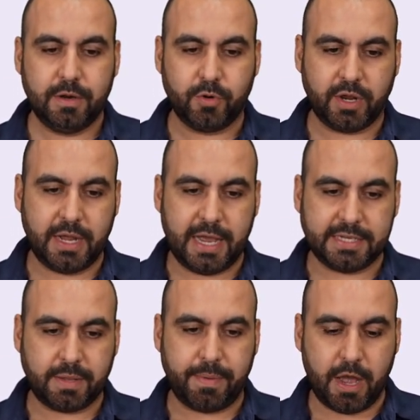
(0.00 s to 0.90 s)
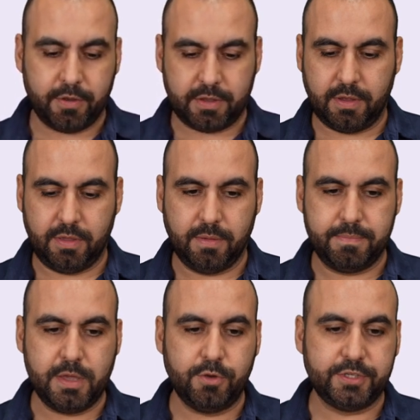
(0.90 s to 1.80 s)
We're going to ask about the
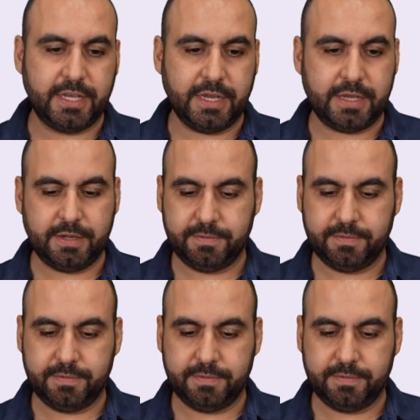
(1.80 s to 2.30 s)
music,